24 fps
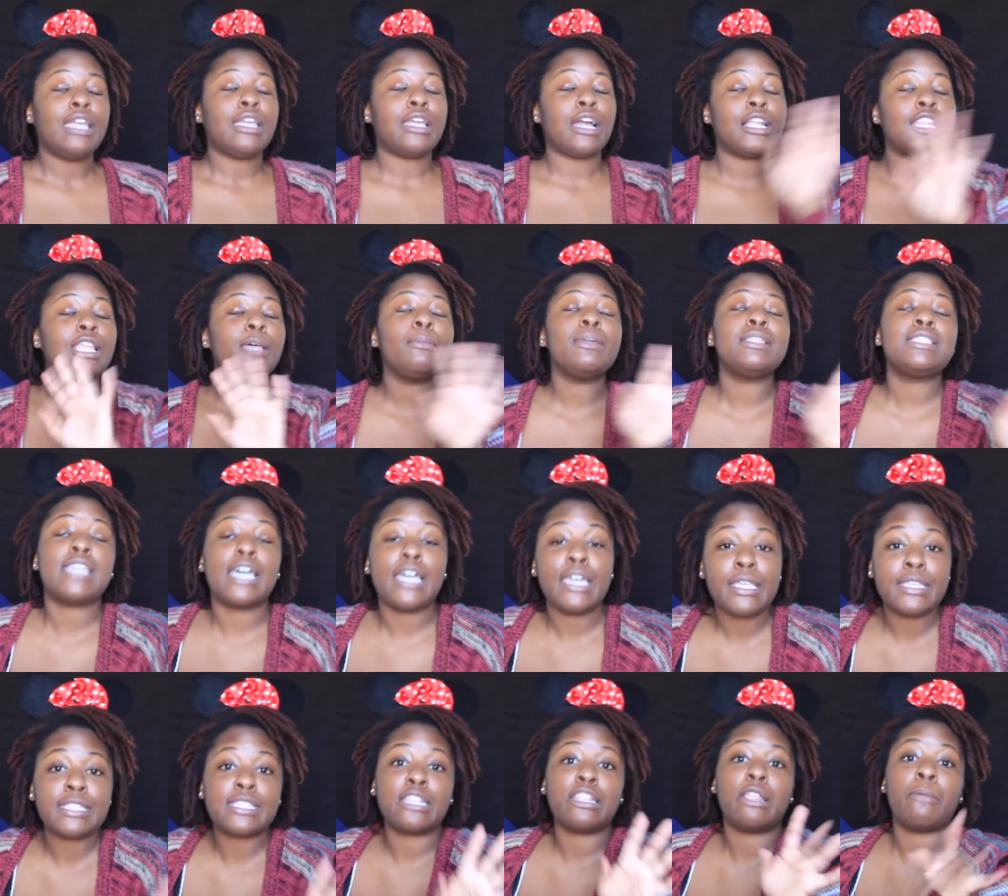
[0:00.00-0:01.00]
Y'all, let me tell
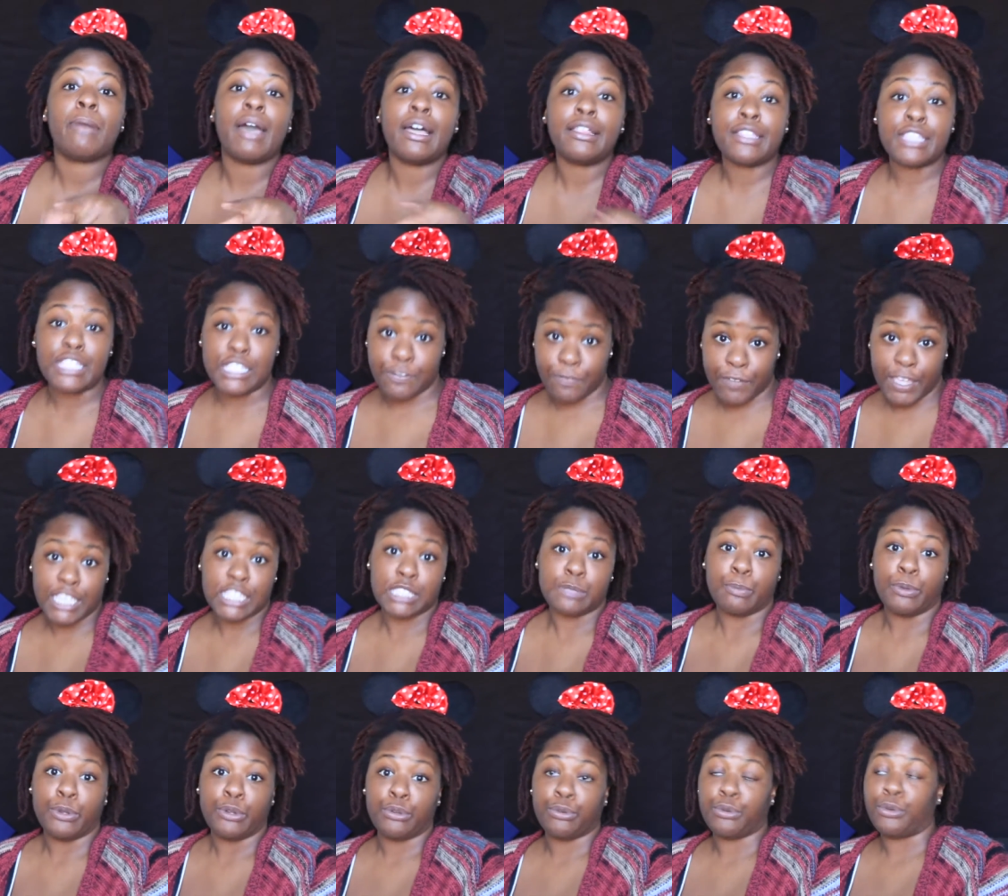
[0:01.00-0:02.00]
you something about this
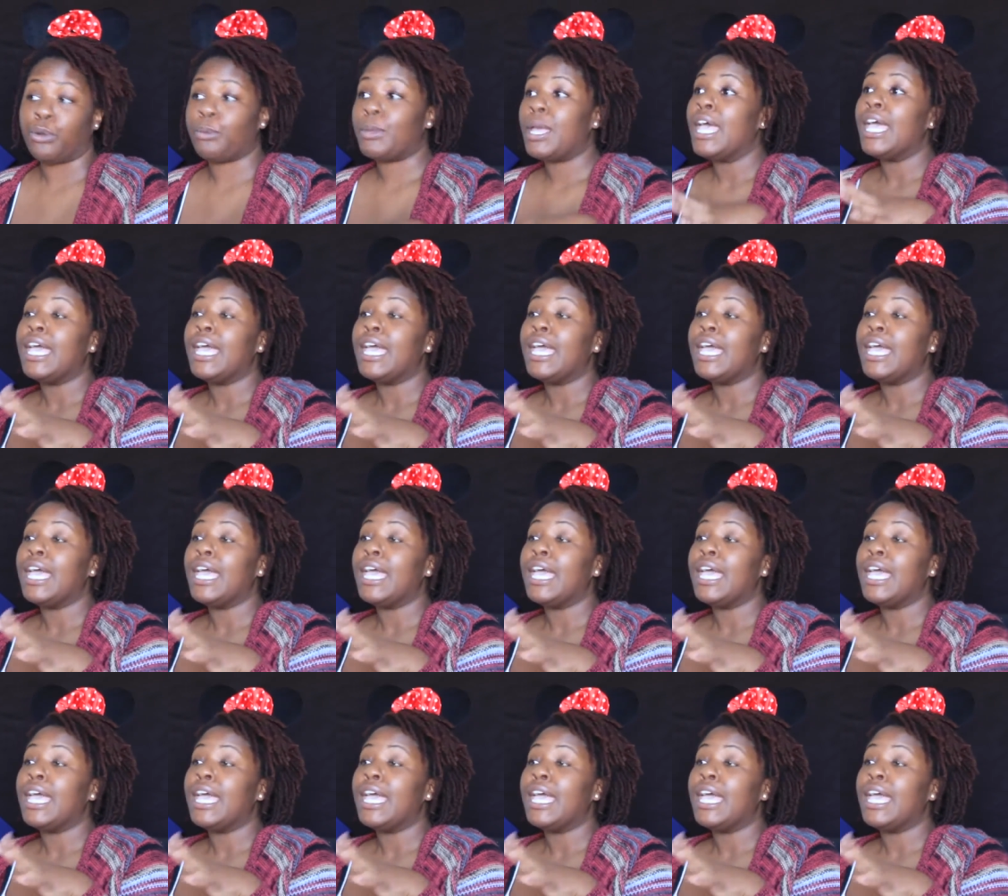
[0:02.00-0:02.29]
Facebook group.